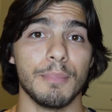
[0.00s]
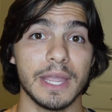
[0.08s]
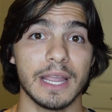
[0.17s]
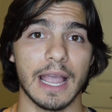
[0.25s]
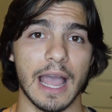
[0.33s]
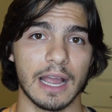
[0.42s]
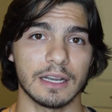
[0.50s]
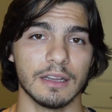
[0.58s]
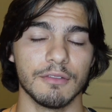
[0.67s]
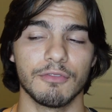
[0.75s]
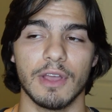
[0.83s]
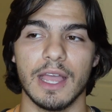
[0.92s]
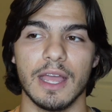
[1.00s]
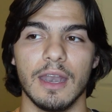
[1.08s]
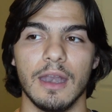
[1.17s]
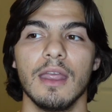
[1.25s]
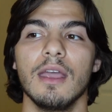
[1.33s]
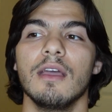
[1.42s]
being active.
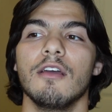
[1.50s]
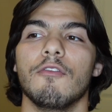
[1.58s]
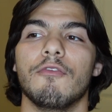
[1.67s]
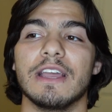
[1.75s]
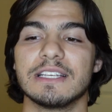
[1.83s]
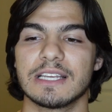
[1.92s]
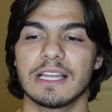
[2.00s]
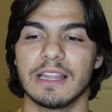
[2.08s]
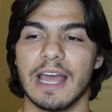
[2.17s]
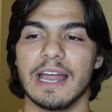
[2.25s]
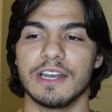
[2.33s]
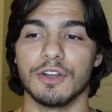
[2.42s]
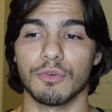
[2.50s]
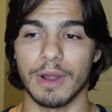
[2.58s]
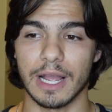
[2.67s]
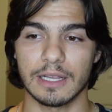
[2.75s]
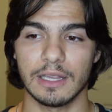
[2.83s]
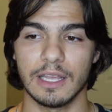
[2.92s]
And facing that
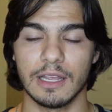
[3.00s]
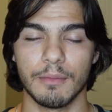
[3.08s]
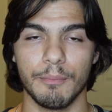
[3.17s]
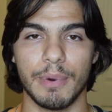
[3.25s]
directly